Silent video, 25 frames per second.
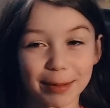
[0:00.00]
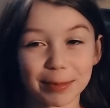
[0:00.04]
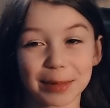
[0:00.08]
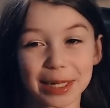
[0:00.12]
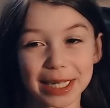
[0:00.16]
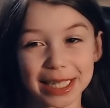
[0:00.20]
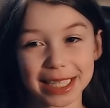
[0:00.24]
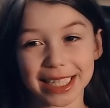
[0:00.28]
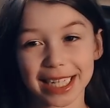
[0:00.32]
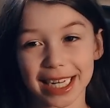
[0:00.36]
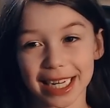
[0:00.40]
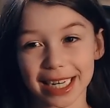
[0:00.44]
my
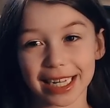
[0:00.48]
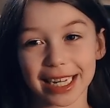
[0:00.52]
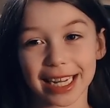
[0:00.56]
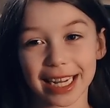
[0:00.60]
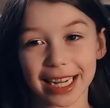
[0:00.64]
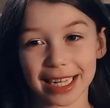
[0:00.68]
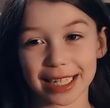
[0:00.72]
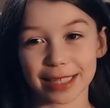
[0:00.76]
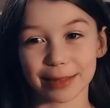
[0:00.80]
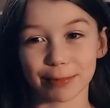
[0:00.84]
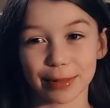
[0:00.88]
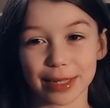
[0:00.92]
daddy
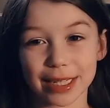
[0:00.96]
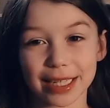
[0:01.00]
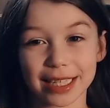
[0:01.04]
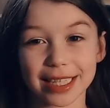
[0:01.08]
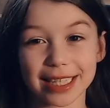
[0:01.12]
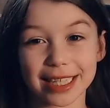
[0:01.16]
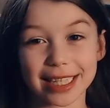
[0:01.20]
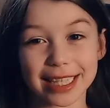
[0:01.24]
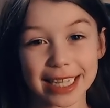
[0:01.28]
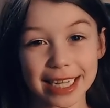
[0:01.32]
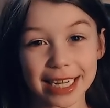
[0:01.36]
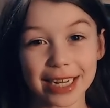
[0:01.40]
has been
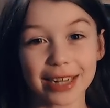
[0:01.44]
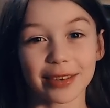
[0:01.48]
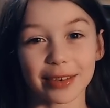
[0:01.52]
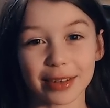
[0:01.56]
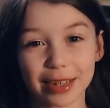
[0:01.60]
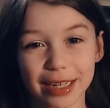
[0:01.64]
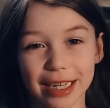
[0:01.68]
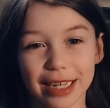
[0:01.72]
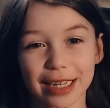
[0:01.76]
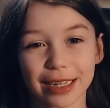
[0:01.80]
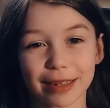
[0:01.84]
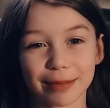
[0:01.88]

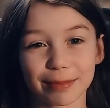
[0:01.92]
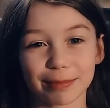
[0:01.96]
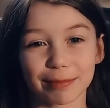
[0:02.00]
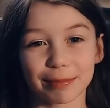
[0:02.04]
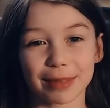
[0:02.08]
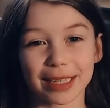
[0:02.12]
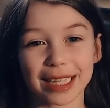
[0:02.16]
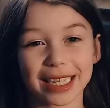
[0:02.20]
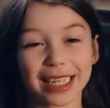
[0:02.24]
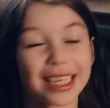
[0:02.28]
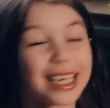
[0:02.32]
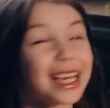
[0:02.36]
secreting
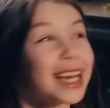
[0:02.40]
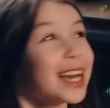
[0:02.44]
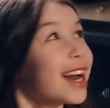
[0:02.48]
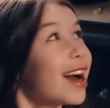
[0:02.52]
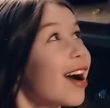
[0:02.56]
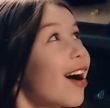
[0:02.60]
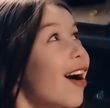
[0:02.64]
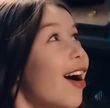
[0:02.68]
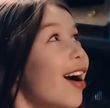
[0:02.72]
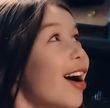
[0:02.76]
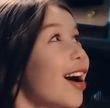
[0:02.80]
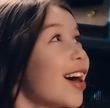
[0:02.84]
me
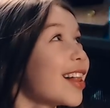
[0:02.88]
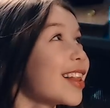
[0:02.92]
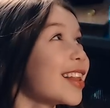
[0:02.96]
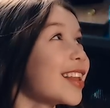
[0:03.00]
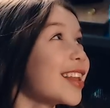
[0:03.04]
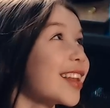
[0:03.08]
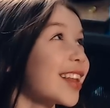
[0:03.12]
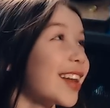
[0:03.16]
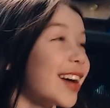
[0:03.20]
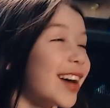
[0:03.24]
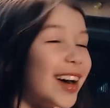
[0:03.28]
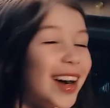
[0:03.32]

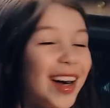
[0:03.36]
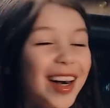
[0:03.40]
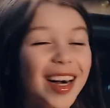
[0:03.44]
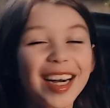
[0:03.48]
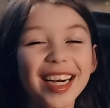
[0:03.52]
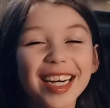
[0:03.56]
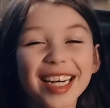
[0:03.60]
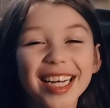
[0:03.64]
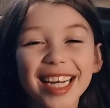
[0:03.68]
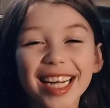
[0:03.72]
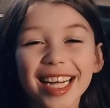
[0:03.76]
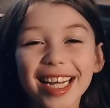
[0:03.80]
all
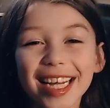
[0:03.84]
along.